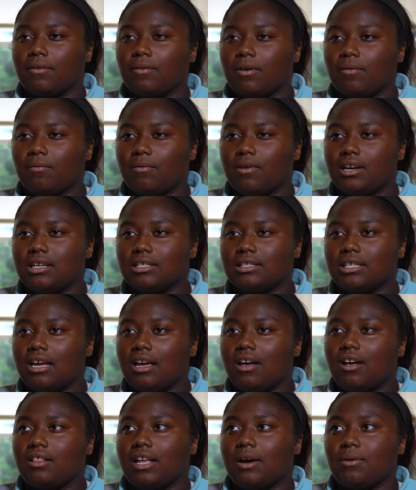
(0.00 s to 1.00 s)
everyone was.
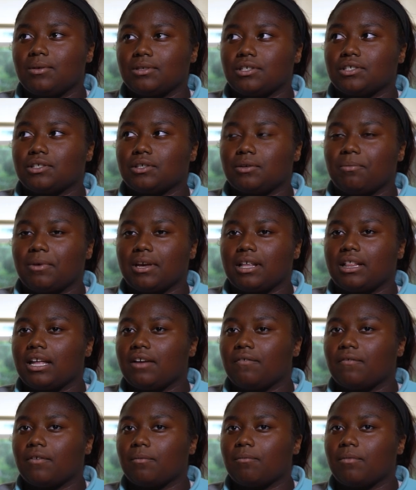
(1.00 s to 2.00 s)
That was also a big
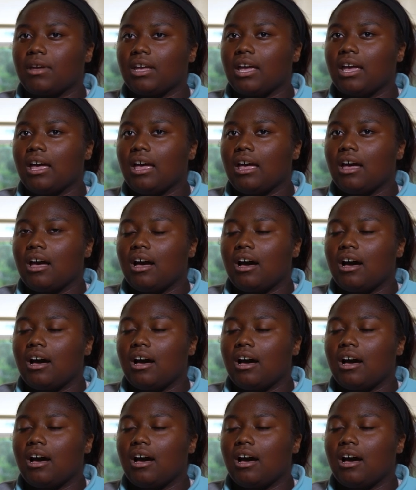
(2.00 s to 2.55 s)
thing for me.